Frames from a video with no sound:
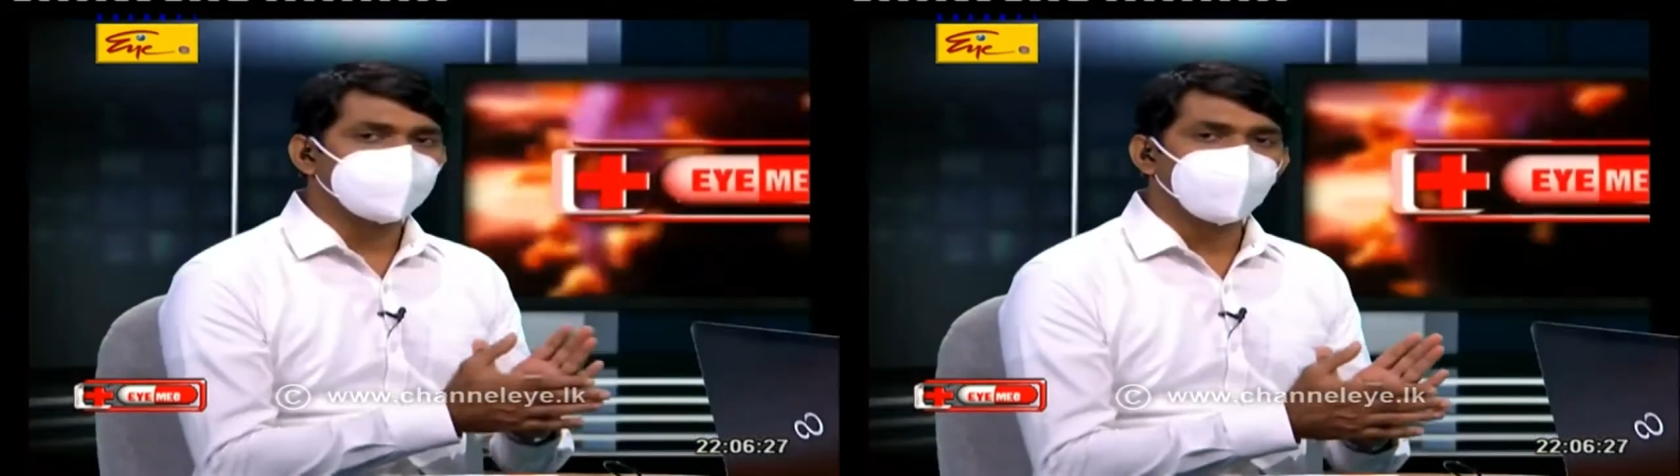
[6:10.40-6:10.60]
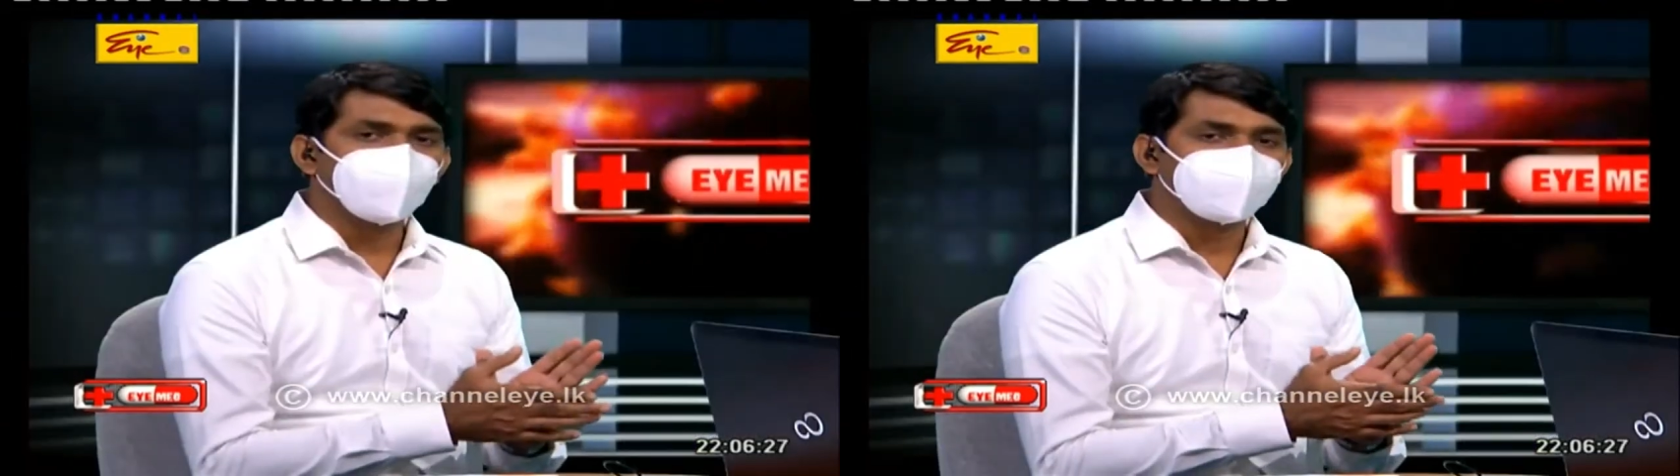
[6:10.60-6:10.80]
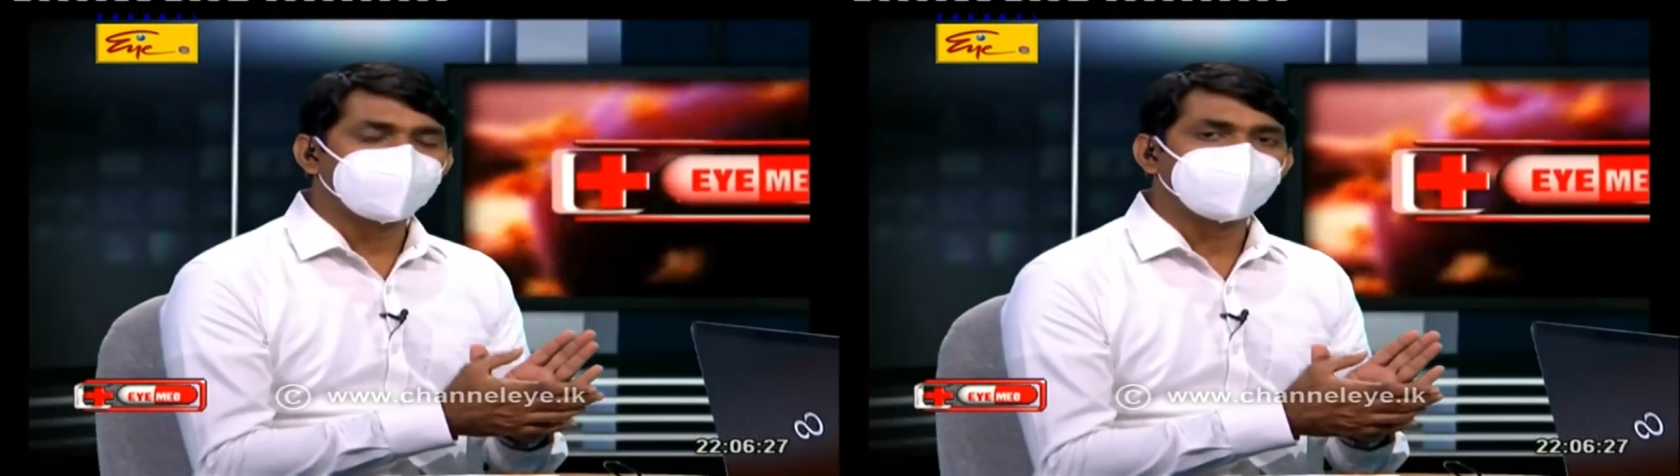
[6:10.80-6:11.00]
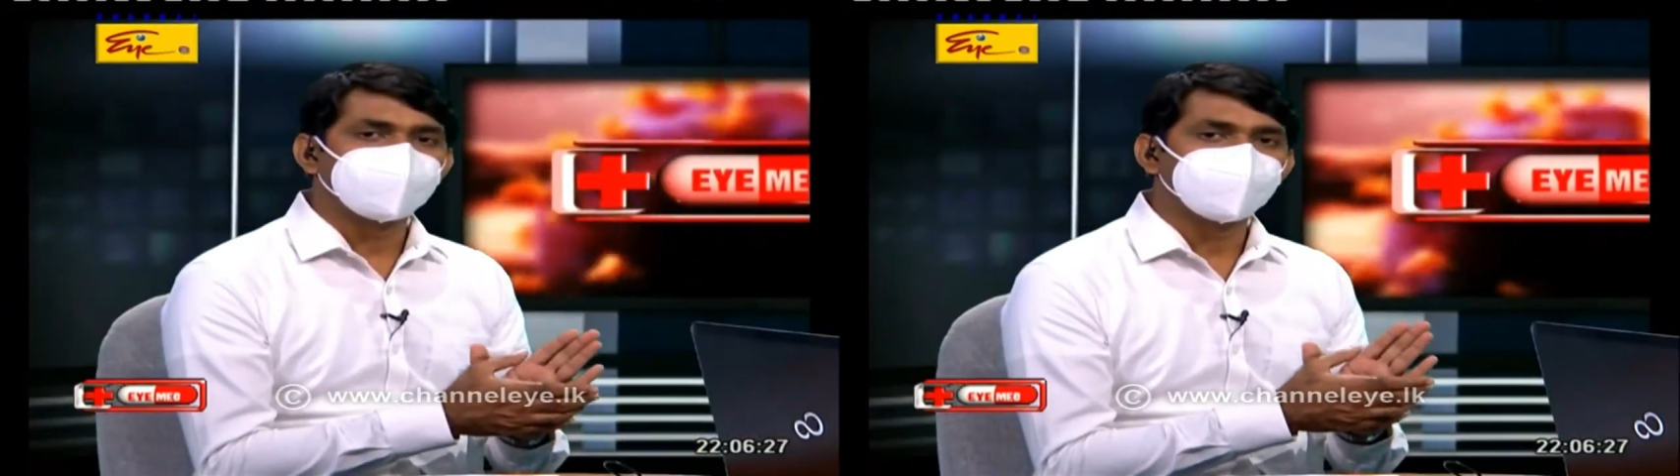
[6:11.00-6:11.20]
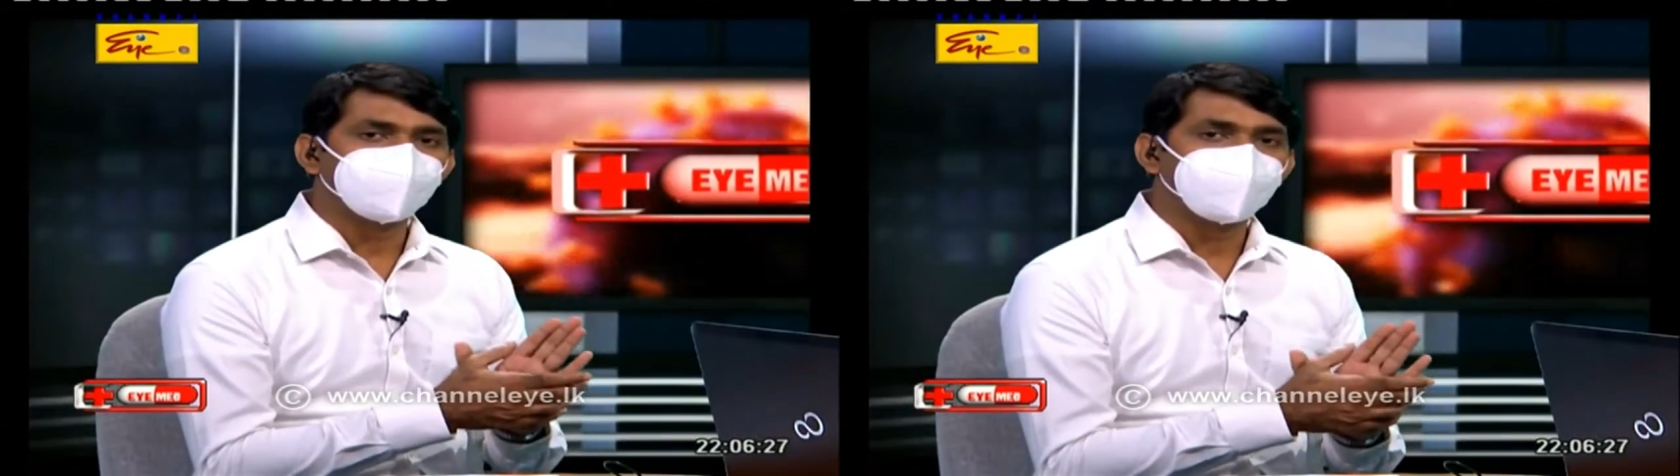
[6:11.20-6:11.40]
one
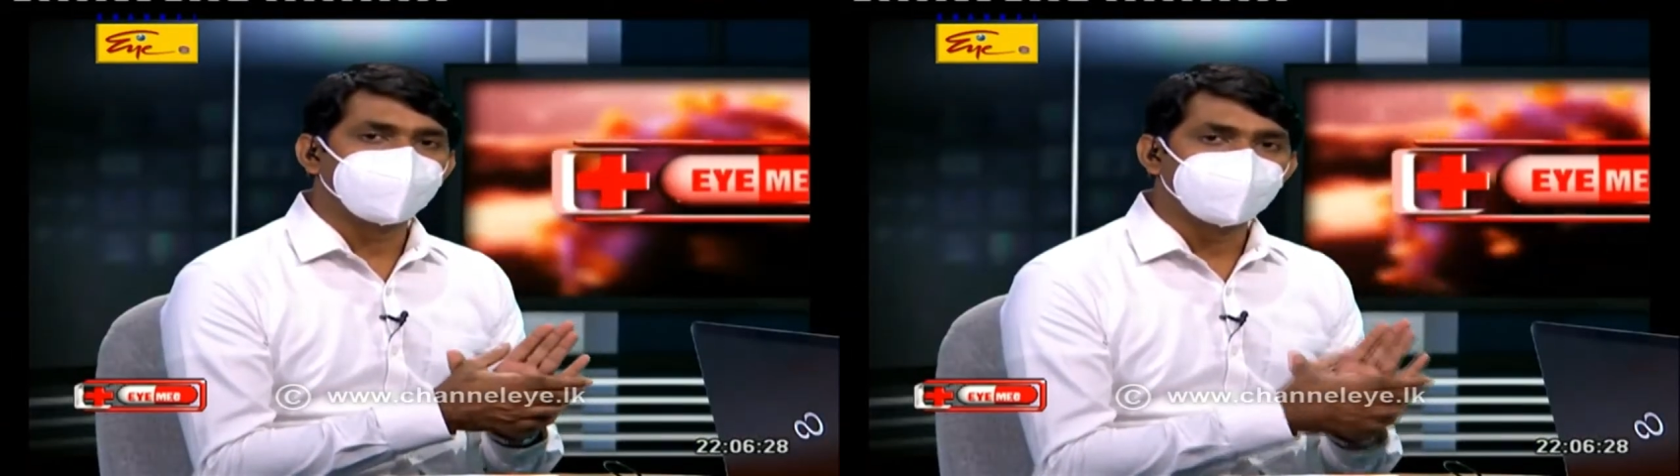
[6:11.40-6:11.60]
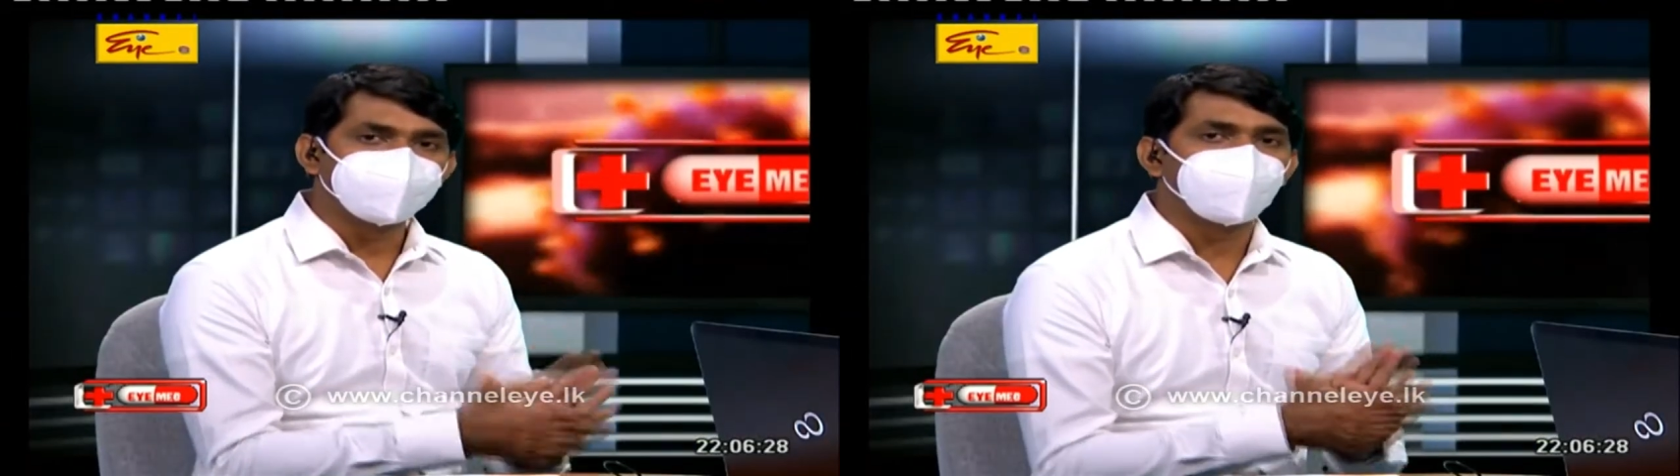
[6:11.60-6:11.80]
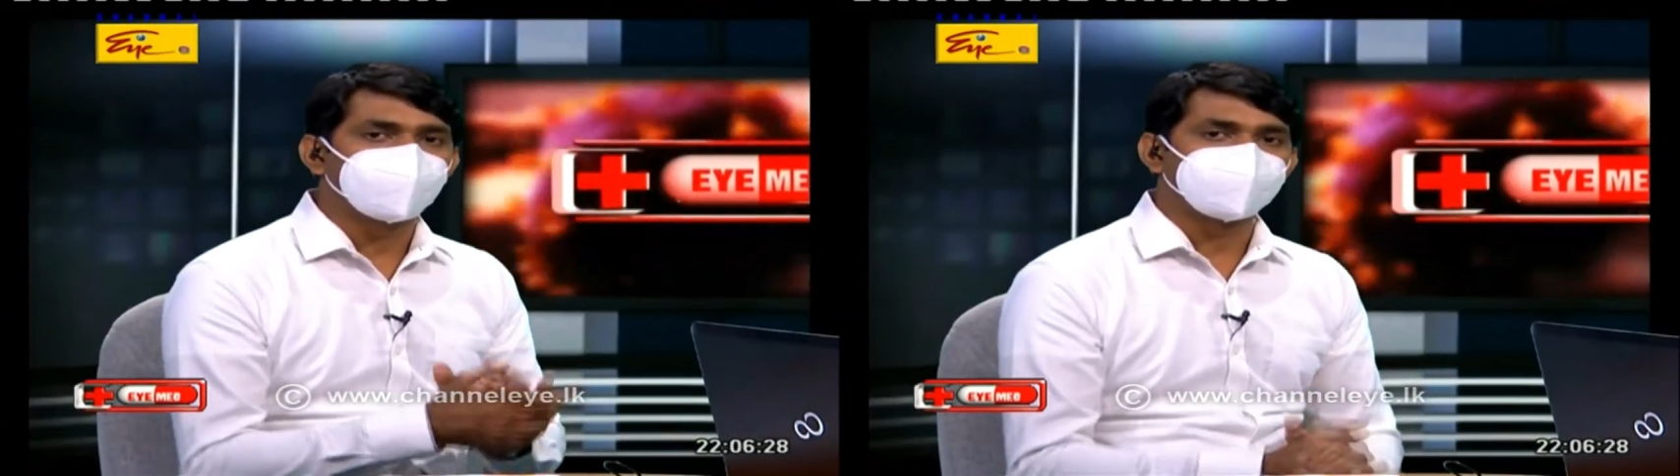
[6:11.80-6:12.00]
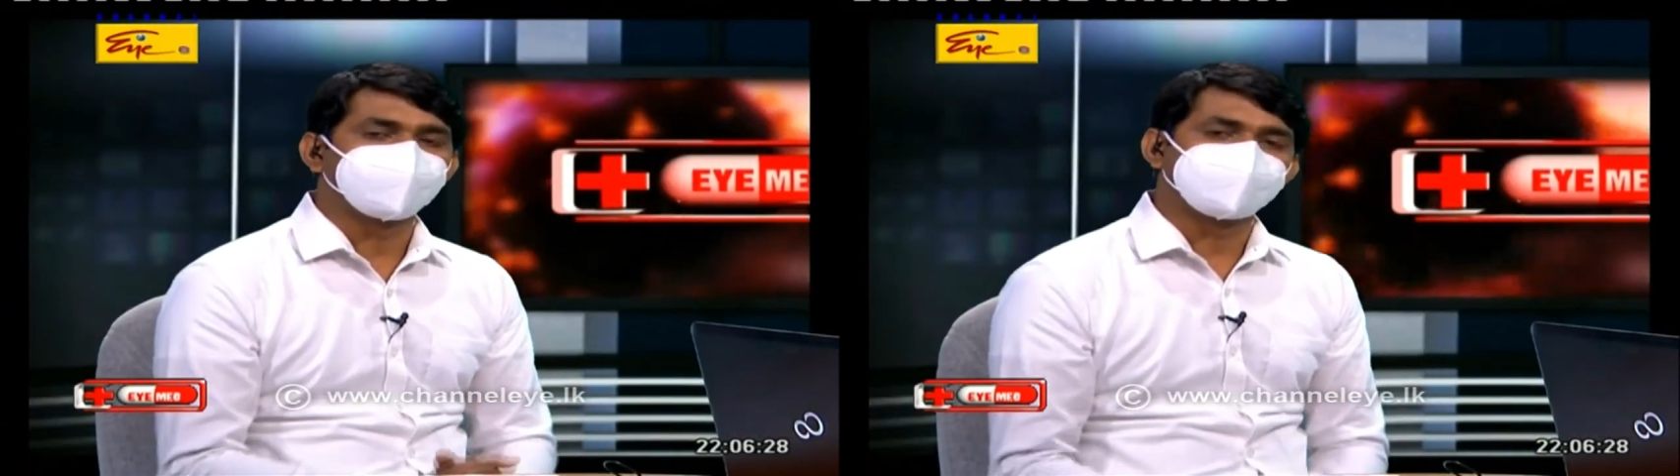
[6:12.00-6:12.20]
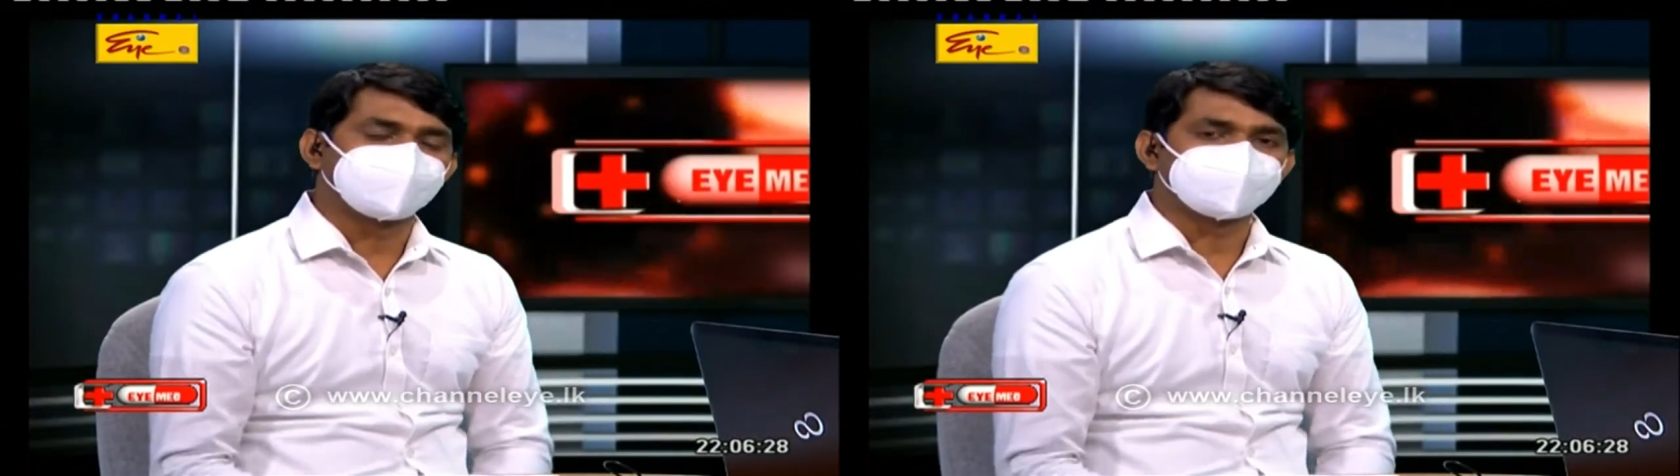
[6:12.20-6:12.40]
very important
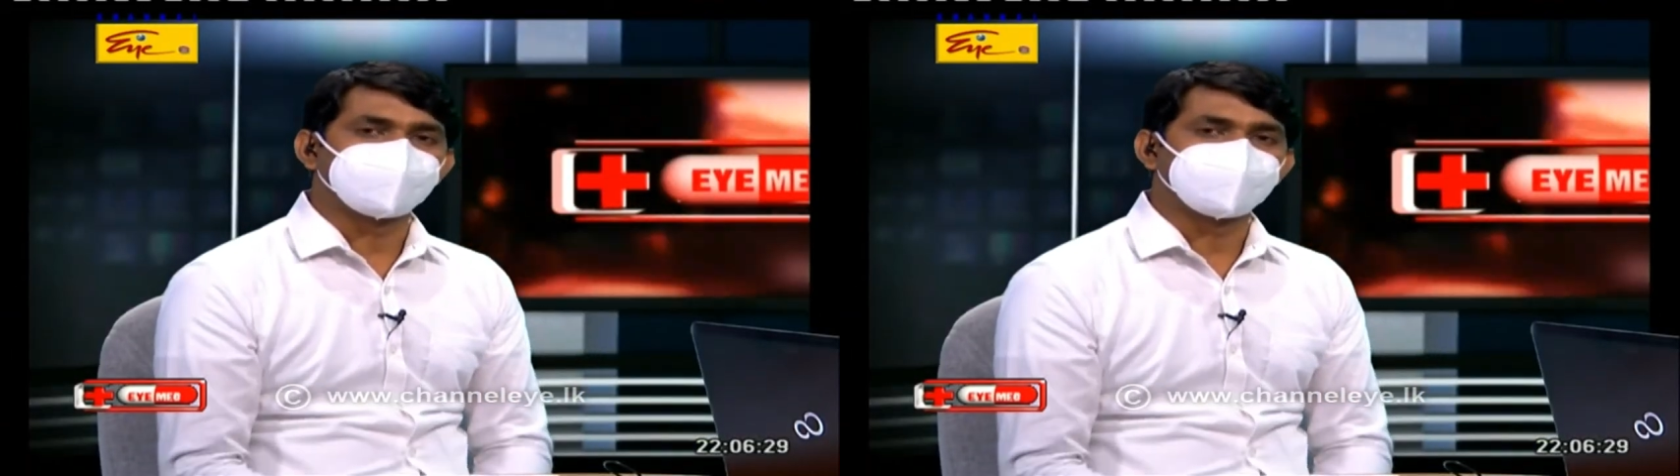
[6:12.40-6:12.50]
message